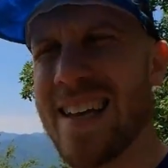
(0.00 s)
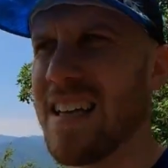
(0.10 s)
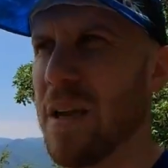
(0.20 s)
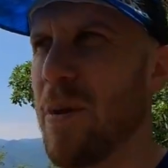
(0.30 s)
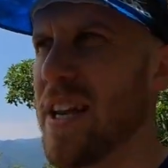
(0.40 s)

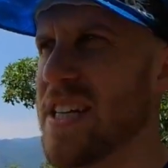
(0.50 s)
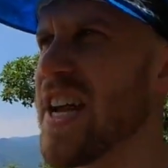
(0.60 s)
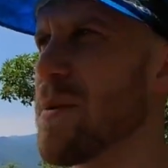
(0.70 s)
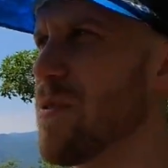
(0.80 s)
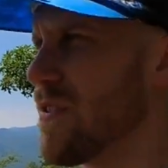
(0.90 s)
know, like when you
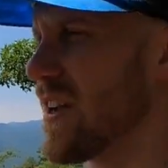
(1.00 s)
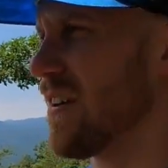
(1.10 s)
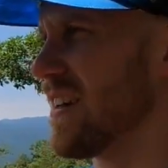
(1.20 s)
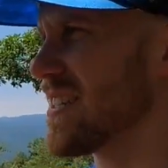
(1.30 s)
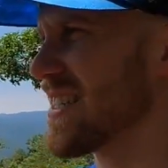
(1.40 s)
jam a
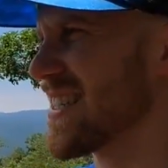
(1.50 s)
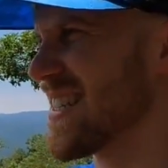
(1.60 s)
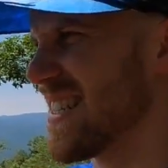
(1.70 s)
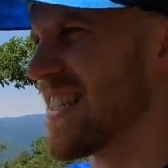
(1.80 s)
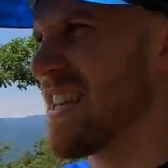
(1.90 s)
finger, it's
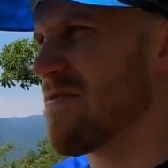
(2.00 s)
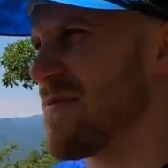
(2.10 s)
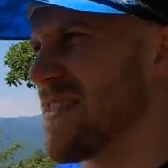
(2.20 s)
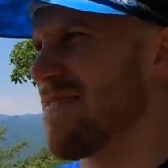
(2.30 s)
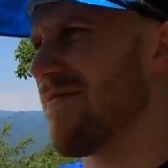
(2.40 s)
stiff
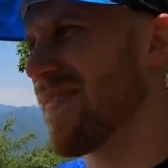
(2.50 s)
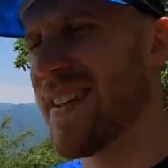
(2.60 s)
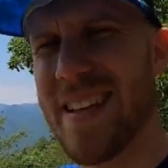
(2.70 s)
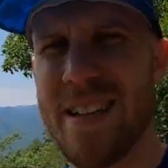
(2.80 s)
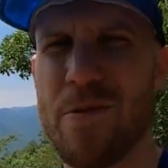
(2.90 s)

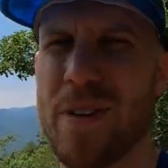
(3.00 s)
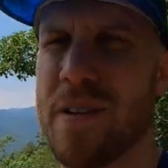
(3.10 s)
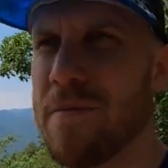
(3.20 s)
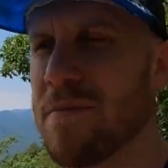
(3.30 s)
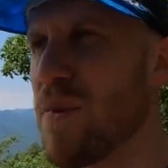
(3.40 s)
and you don't
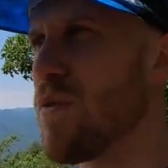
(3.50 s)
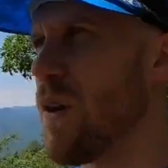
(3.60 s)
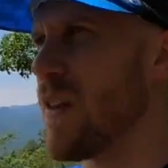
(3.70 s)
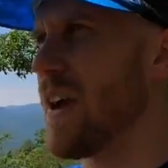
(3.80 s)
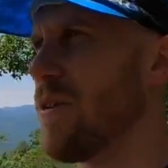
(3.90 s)
want to move
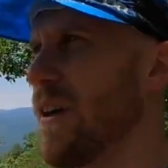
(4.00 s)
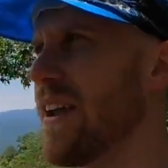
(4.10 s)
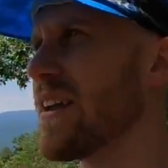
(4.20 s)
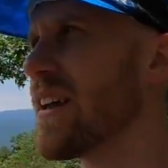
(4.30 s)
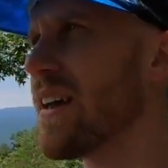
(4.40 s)
all that great.